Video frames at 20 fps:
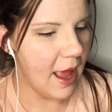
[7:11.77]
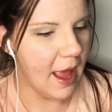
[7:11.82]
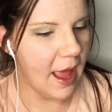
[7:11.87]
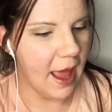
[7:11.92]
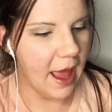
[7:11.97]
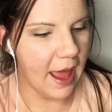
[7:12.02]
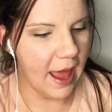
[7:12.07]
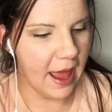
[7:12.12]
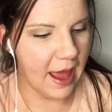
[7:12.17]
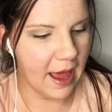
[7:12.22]

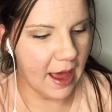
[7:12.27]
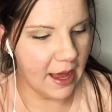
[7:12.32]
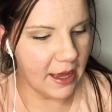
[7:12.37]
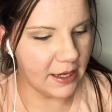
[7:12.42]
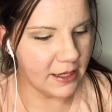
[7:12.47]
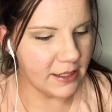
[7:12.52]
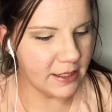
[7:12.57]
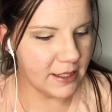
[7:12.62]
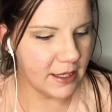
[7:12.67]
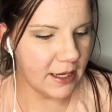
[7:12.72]

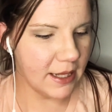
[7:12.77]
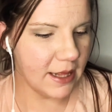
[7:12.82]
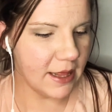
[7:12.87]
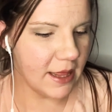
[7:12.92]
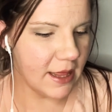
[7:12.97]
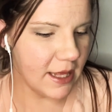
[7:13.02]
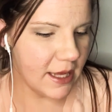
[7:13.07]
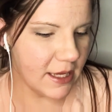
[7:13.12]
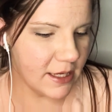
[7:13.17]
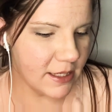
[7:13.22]
And
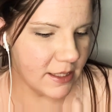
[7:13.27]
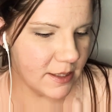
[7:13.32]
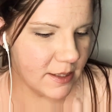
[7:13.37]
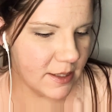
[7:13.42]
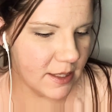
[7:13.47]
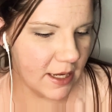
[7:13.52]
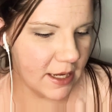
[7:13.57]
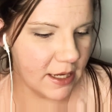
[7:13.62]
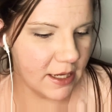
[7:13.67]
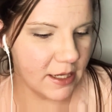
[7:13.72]
this
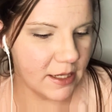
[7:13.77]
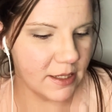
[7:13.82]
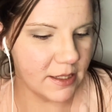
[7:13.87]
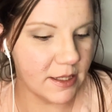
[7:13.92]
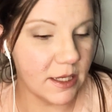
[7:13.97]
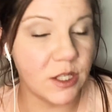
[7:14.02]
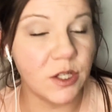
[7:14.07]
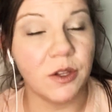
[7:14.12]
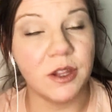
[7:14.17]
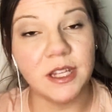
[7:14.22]
is
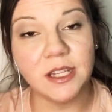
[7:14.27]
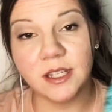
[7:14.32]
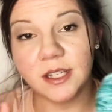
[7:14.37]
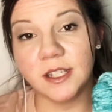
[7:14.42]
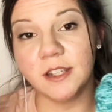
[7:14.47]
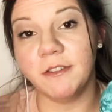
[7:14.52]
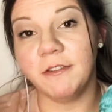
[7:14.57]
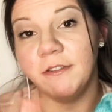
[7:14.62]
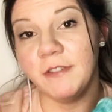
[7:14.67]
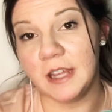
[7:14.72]

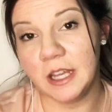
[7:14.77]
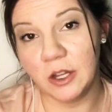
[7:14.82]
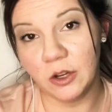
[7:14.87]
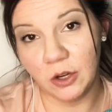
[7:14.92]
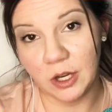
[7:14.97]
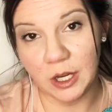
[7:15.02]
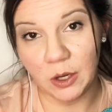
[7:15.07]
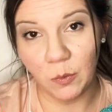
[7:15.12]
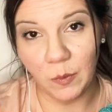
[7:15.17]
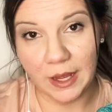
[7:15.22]
a
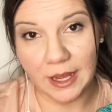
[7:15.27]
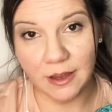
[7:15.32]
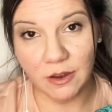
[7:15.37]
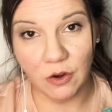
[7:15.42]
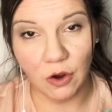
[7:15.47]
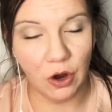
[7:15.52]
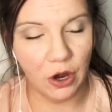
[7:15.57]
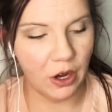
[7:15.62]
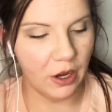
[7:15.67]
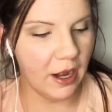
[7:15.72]
fingering weight
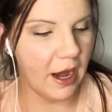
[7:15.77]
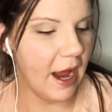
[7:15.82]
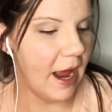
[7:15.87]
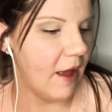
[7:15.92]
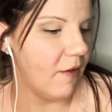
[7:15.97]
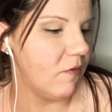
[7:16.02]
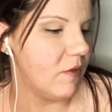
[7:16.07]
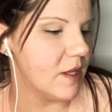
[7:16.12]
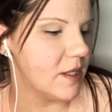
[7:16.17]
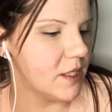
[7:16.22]
yarn,
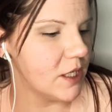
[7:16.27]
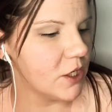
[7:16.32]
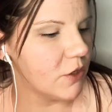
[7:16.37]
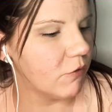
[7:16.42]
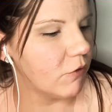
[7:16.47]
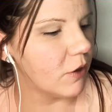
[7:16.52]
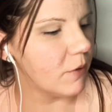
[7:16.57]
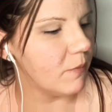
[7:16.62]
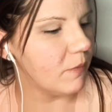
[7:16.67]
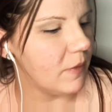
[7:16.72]
and this is
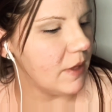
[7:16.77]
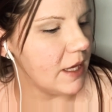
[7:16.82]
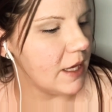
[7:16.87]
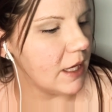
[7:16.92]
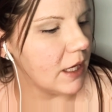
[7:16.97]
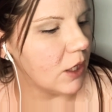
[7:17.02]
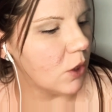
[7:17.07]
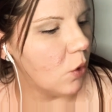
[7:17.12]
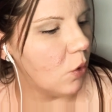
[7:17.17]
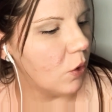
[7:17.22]
from
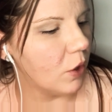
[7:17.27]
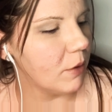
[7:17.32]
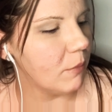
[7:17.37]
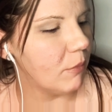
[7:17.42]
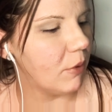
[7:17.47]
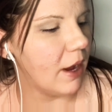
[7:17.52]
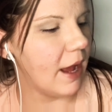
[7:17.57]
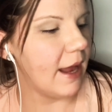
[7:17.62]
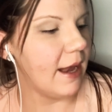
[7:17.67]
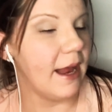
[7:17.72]
the
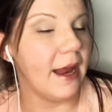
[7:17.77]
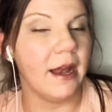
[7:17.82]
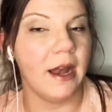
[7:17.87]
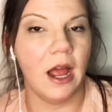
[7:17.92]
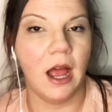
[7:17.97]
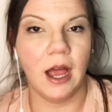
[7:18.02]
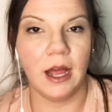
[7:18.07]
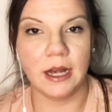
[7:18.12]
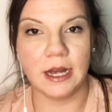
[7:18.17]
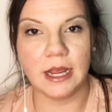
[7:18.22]
Cornbread and
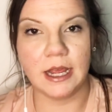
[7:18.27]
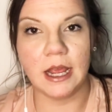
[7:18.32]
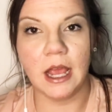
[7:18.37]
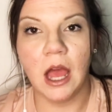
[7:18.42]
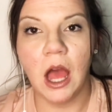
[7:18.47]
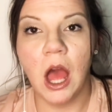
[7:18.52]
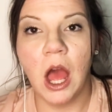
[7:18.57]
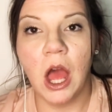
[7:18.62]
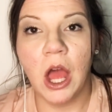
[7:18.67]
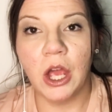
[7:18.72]
Honey
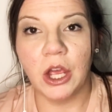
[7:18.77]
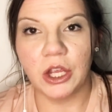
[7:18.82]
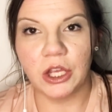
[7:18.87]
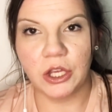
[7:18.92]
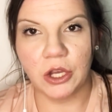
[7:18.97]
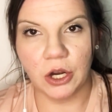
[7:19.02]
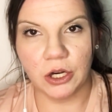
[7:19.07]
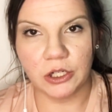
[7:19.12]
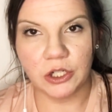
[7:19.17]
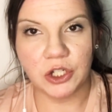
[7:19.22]

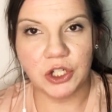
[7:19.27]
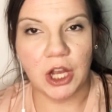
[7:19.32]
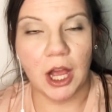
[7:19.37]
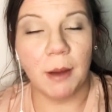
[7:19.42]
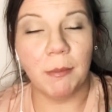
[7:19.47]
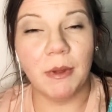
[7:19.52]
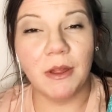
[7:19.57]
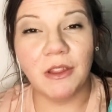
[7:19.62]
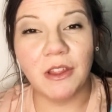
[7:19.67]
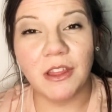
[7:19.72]
yarn shop.
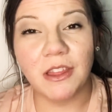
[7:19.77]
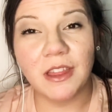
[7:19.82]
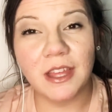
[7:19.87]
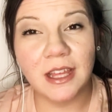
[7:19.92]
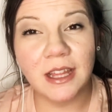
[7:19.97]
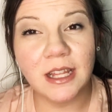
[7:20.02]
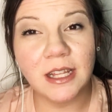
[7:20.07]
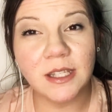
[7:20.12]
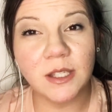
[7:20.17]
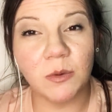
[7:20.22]
And the thing
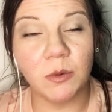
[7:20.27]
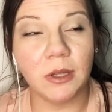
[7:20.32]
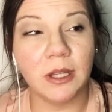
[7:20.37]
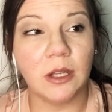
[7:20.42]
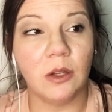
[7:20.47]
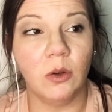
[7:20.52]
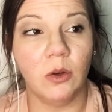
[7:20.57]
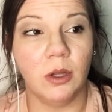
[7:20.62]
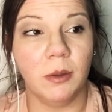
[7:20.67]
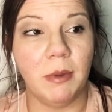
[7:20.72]
that's really
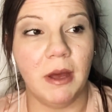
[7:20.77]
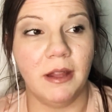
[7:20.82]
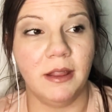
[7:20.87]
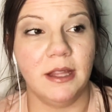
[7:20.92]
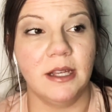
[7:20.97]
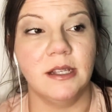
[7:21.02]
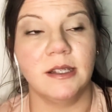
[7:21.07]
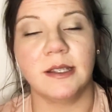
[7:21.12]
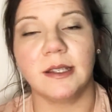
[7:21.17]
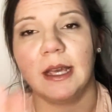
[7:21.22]
cool about
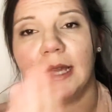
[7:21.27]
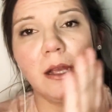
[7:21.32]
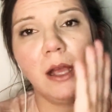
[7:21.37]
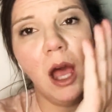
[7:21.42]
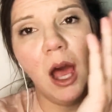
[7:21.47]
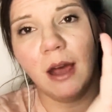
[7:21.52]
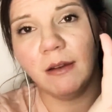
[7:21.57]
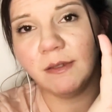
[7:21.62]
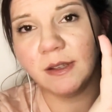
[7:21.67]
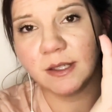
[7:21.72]
this, like
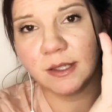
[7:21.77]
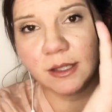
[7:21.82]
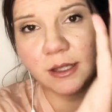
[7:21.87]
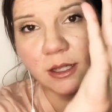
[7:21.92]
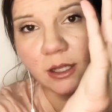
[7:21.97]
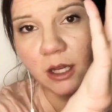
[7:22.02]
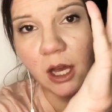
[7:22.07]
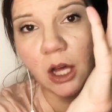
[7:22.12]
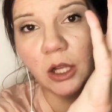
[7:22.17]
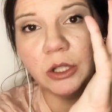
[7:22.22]
obviously the
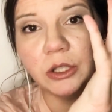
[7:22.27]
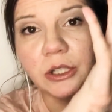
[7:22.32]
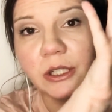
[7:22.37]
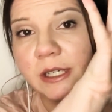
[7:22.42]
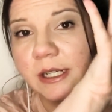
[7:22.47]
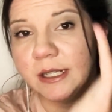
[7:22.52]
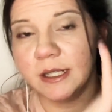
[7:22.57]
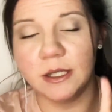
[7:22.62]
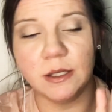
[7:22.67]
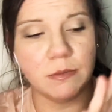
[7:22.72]
color
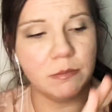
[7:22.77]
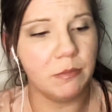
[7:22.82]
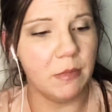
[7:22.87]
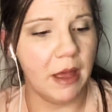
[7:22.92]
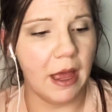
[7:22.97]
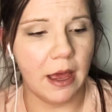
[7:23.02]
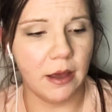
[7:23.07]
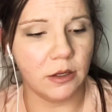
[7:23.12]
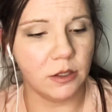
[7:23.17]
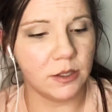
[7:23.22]
is
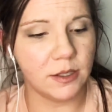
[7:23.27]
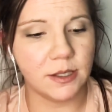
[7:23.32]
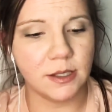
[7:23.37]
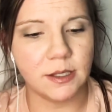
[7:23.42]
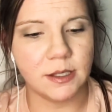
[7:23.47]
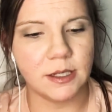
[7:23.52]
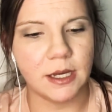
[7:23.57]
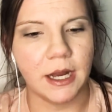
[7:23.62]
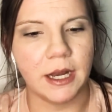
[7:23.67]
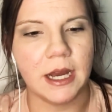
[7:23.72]

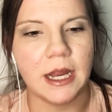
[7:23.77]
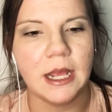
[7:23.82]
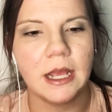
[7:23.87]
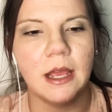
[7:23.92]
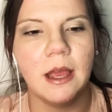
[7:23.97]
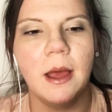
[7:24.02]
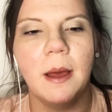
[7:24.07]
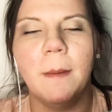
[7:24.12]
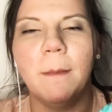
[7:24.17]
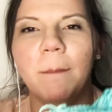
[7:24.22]

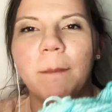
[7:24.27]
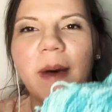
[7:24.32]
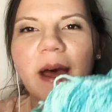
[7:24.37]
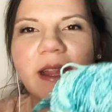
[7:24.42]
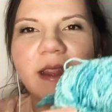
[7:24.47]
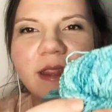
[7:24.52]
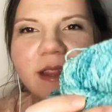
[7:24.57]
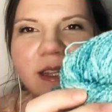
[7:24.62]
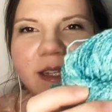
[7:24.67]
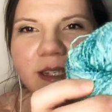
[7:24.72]
stunning,
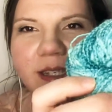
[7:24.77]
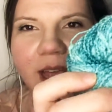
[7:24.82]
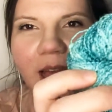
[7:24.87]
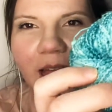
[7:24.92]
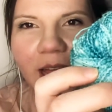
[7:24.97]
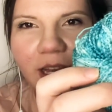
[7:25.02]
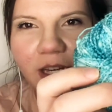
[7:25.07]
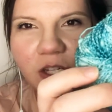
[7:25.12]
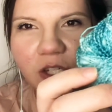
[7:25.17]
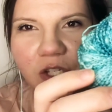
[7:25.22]
but the
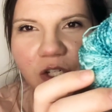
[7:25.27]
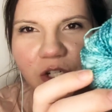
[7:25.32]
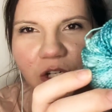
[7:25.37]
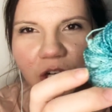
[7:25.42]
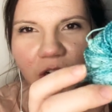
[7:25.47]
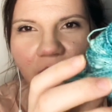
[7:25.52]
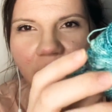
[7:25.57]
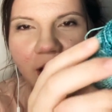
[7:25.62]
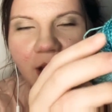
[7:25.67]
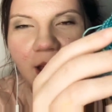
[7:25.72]

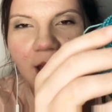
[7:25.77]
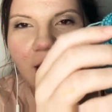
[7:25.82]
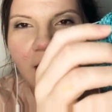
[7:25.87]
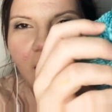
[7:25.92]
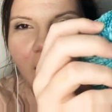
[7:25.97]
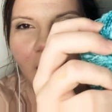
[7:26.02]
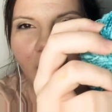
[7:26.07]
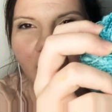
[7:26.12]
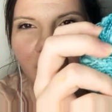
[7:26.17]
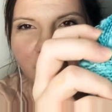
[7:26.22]
texture
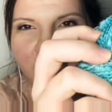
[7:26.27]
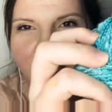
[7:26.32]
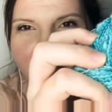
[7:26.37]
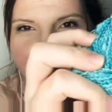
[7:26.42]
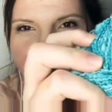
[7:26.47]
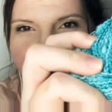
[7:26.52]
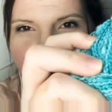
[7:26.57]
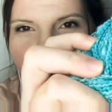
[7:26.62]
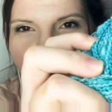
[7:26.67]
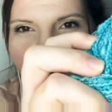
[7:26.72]
of
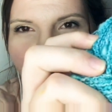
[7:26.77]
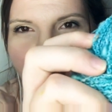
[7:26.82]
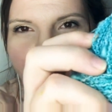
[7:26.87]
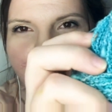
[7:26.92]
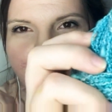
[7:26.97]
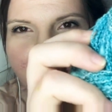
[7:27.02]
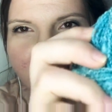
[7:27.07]
this yarn is